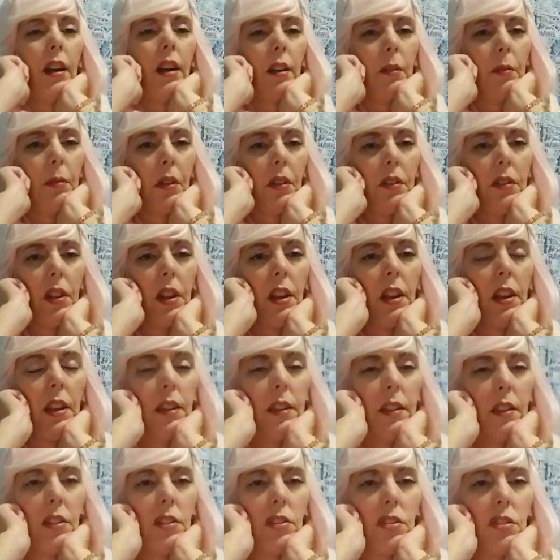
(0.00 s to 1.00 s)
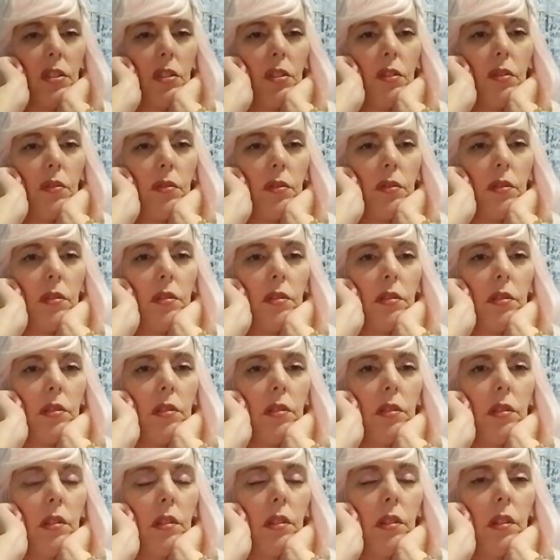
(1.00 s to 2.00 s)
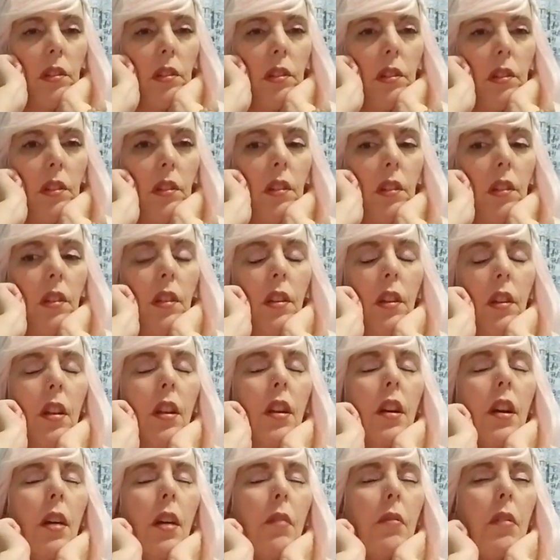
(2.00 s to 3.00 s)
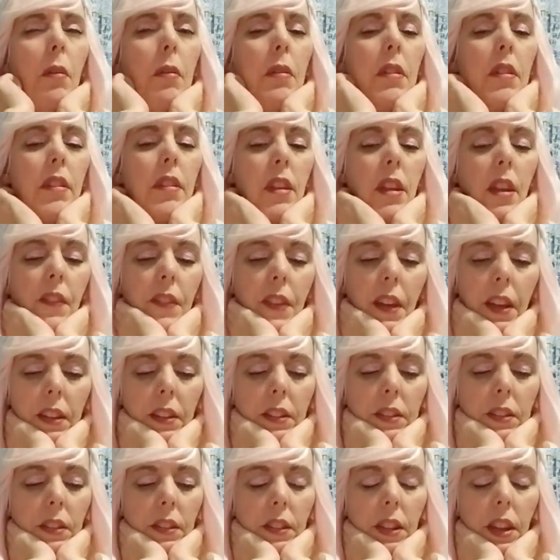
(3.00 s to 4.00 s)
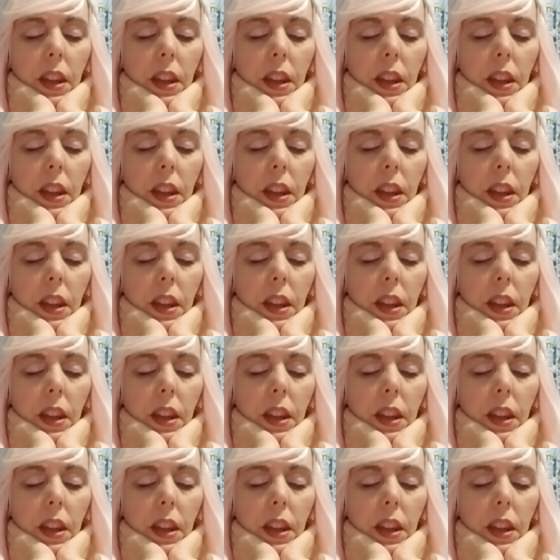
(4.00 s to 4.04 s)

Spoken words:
Her birthday is in June. Let me see if I can